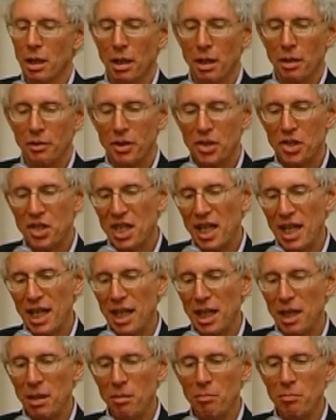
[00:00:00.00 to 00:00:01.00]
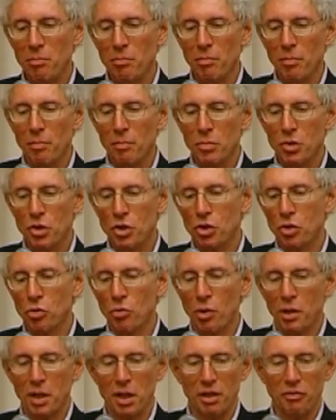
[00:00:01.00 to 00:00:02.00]
The same
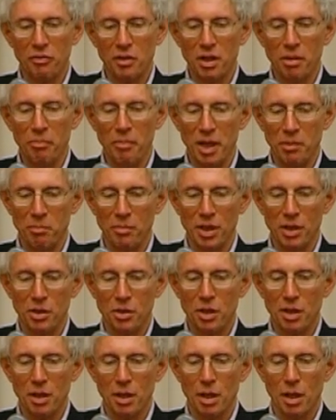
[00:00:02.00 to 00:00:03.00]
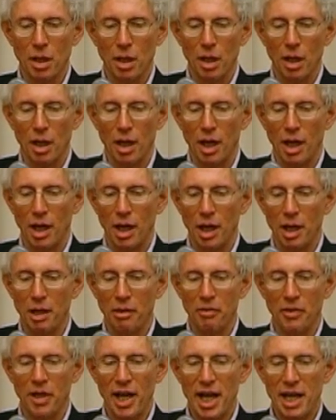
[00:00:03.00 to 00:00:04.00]
sort of commitment
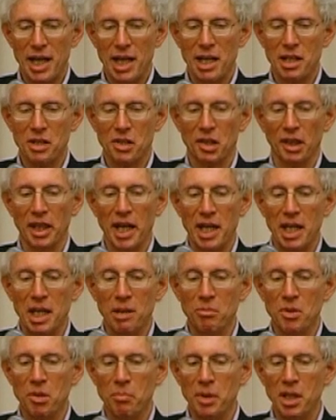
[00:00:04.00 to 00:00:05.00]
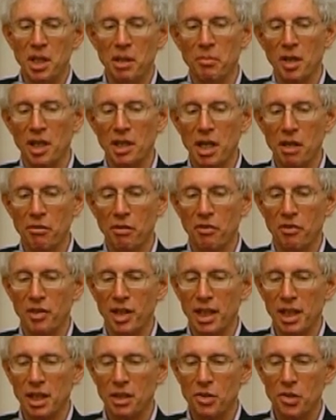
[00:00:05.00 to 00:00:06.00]
that has led him to be, among other
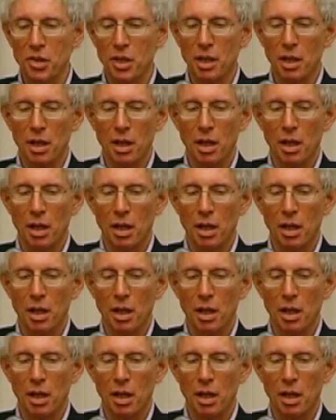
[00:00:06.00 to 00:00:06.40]
things,